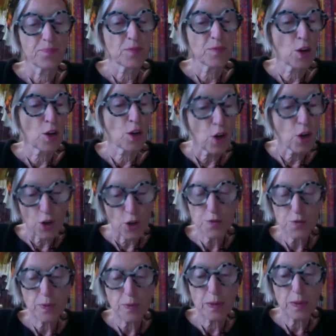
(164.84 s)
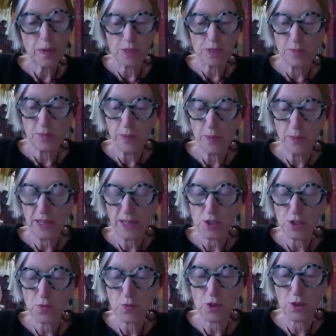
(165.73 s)
Lots of people did
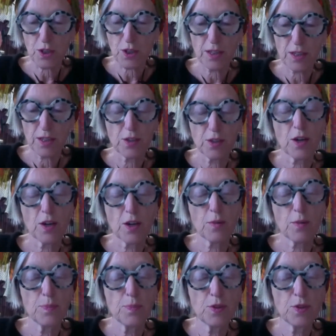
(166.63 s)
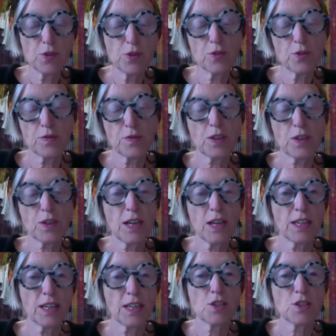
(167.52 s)
patchwork, and there are beautiful
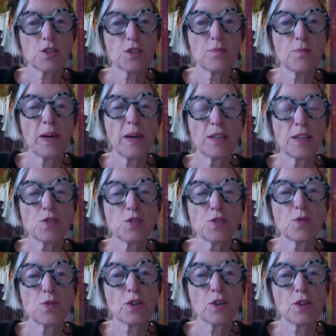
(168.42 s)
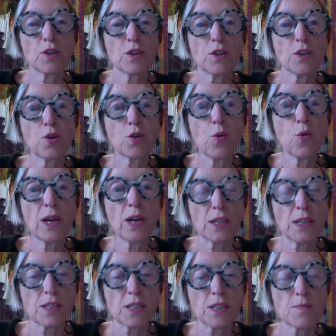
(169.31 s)
collections of patchwork
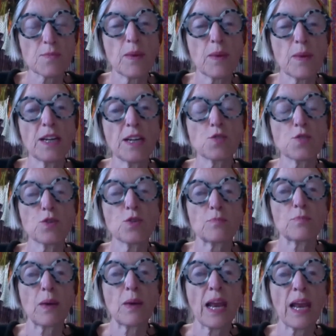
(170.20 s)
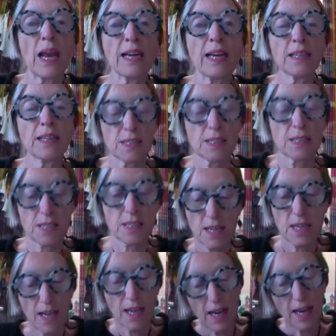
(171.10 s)
quilts, patchwork blankets.
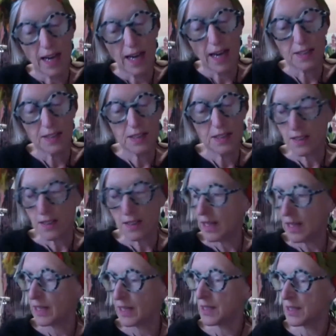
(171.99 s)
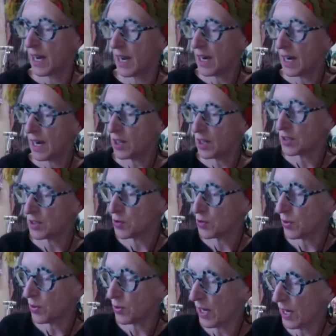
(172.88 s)
And in Ireland,
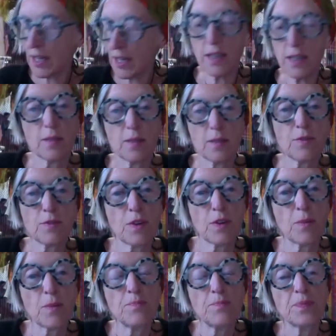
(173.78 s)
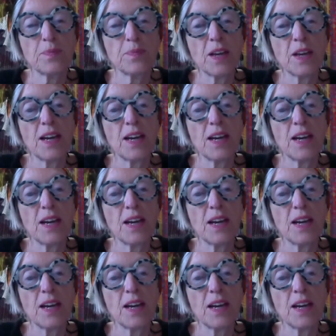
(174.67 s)
where I come from,